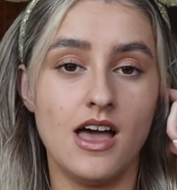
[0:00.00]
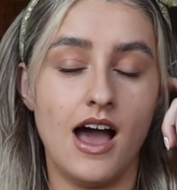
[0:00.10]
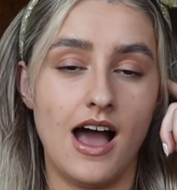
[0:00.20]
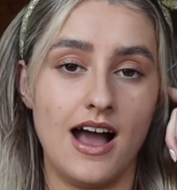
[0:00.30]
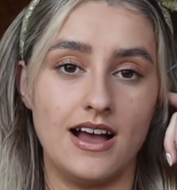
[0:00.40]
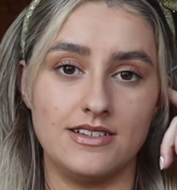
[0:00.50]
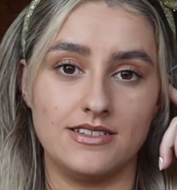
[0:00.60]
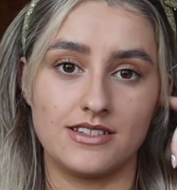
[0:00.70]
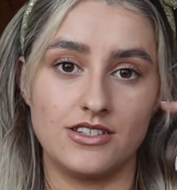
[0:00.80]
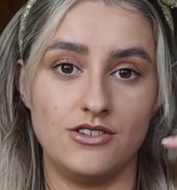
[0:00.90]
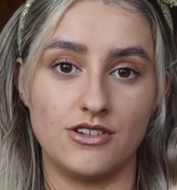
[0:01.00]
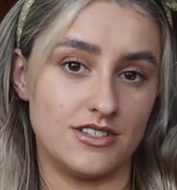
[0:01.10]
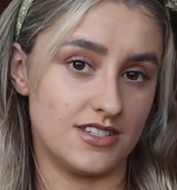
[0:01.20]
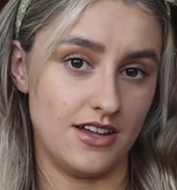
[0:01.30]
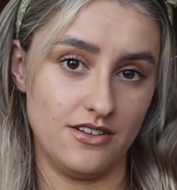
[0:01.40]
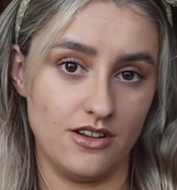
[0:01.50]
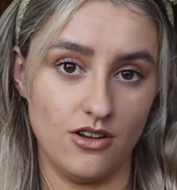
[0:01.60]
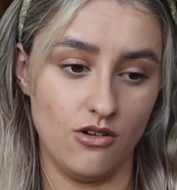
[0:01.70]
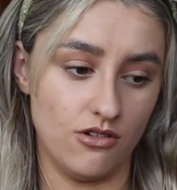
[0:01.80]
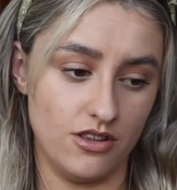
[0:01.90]
and you can stand
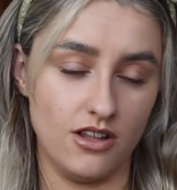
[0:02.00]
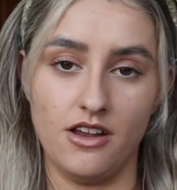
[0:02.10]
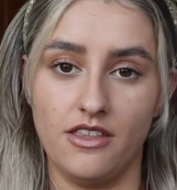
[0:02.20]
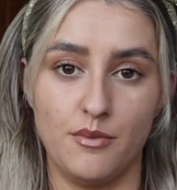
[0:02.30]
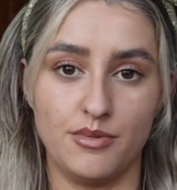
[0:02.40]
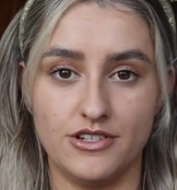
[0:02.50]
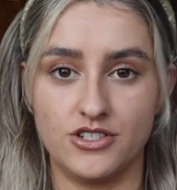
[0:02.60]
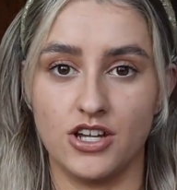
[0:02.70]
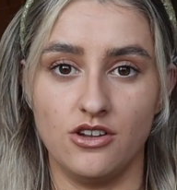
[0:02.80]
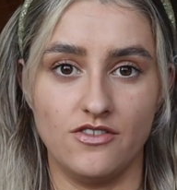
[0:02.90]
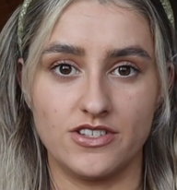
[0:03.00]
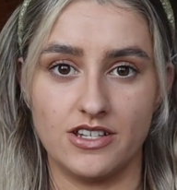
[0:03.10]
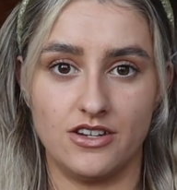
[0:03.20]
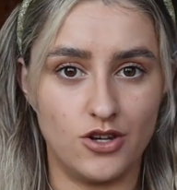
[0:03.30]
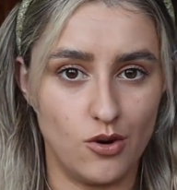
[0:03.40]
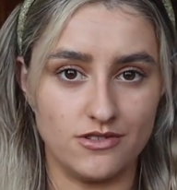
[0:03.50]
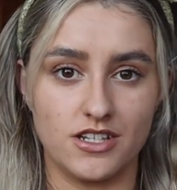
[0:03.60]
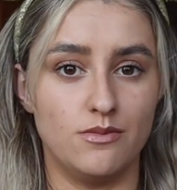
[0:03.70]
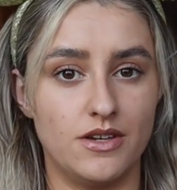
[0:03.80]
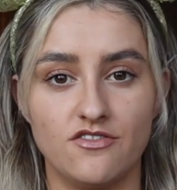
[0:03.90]
along the line of that bridge, and obviously no one's
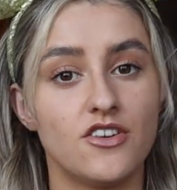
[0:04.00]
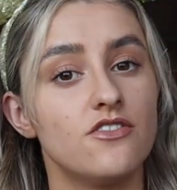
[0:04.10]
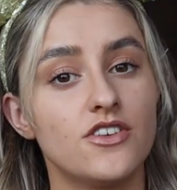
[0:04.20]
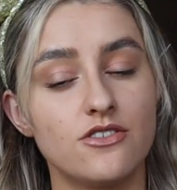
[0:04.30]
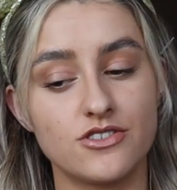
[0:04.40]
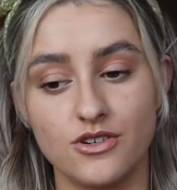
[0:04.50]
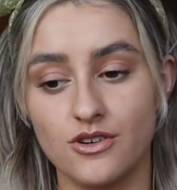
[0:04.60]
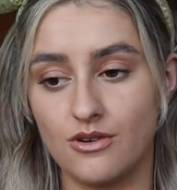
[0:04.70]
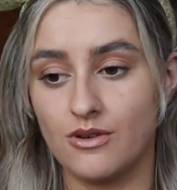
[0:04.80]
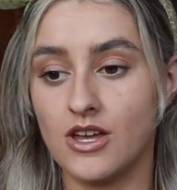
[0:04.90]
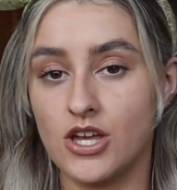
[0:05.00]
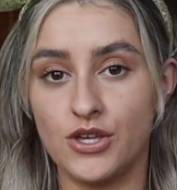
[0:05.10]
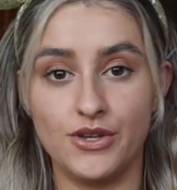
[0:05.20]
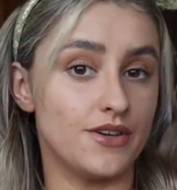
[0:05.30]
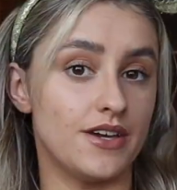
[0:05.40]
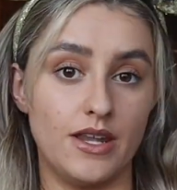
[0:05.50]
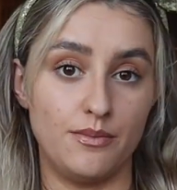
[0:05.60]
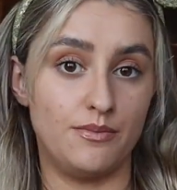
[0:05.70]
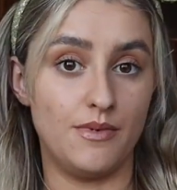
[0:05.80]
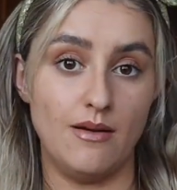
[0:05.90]
going to be in front of you, so you can get an
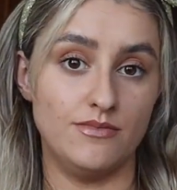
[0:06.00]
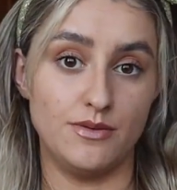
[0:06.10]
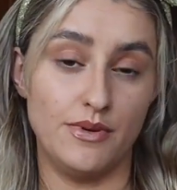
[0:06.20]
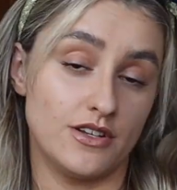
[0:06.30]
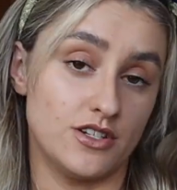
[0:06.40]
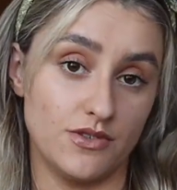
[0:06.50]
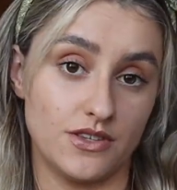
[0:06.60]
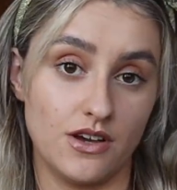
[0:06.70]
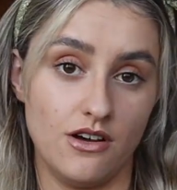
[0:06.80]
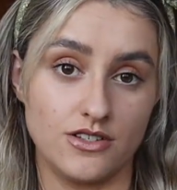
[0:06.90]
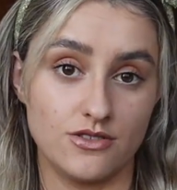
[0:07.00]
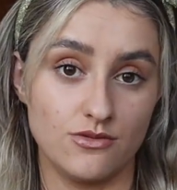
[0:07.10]
empty picture with the castle.